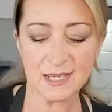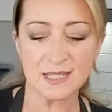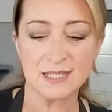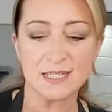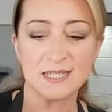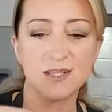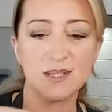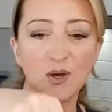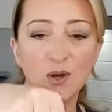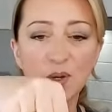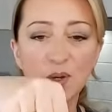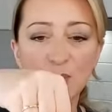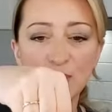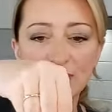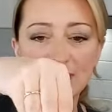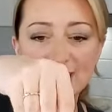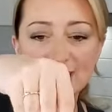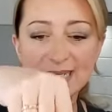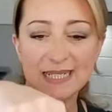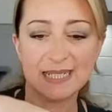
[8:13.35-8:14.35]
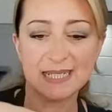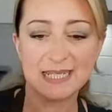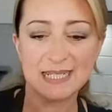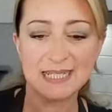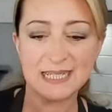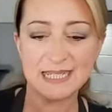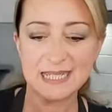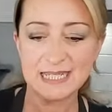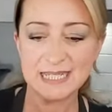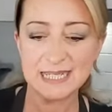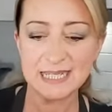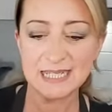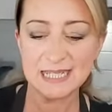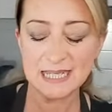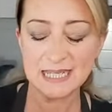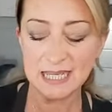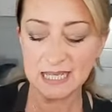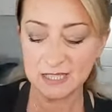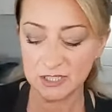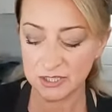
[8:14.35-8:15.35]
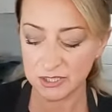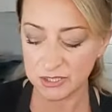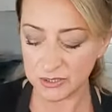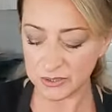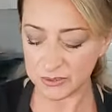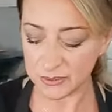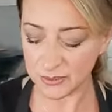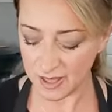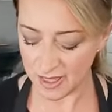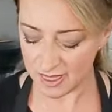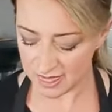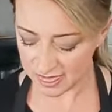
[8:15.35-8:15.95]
So this is the consistency, and to